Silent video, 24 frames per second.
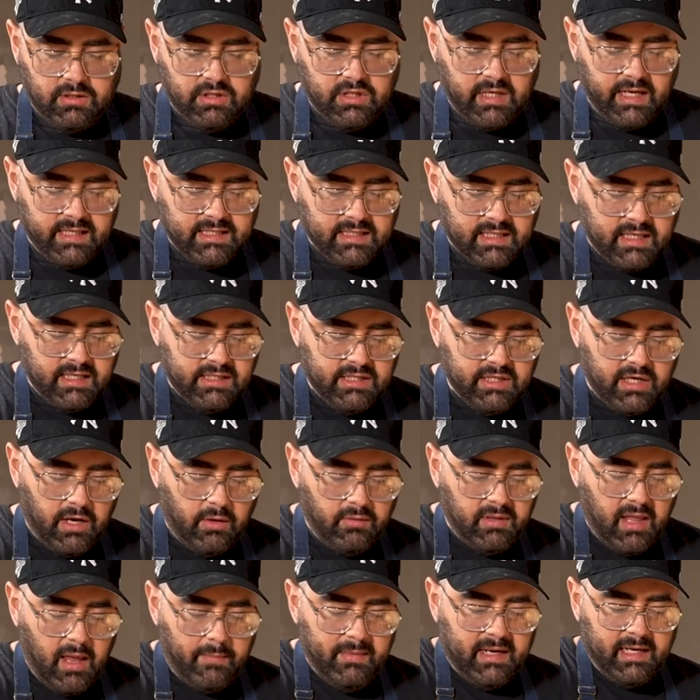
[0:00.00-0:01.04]
just because,
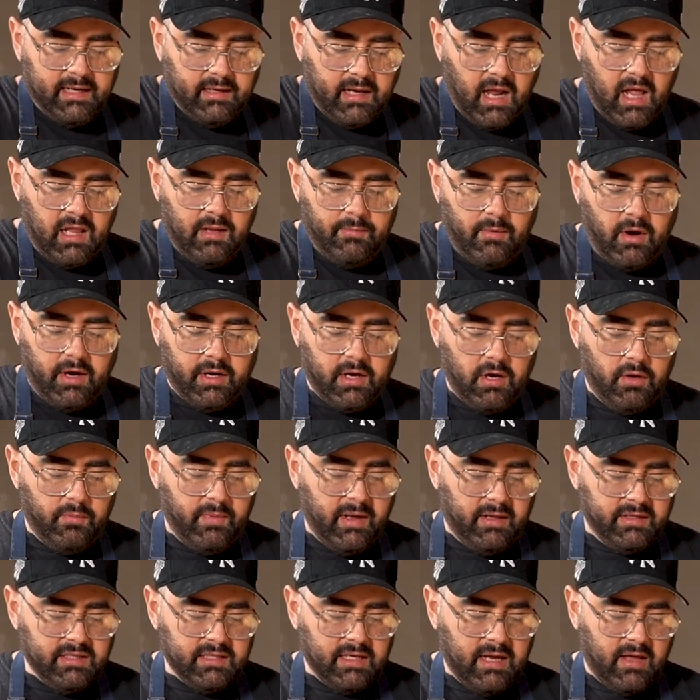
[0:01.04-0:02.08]
lemon and calamari go
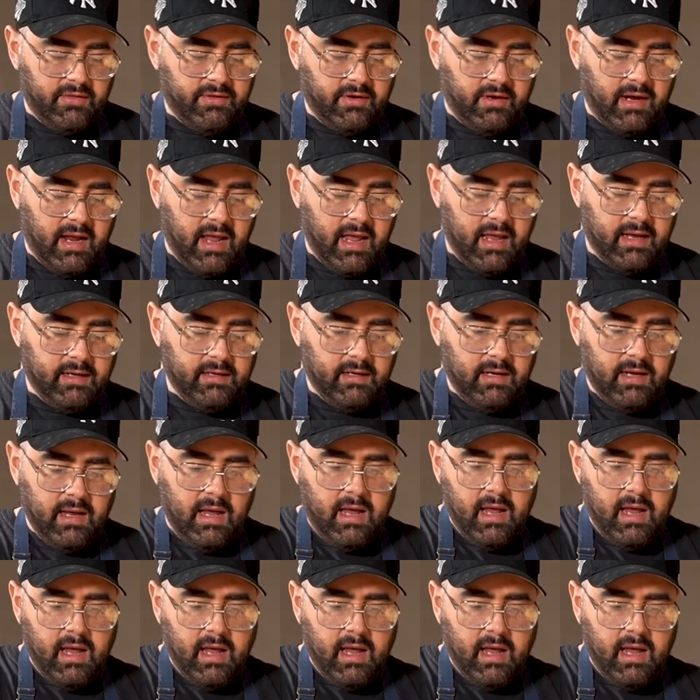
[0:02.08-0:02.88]
well together, and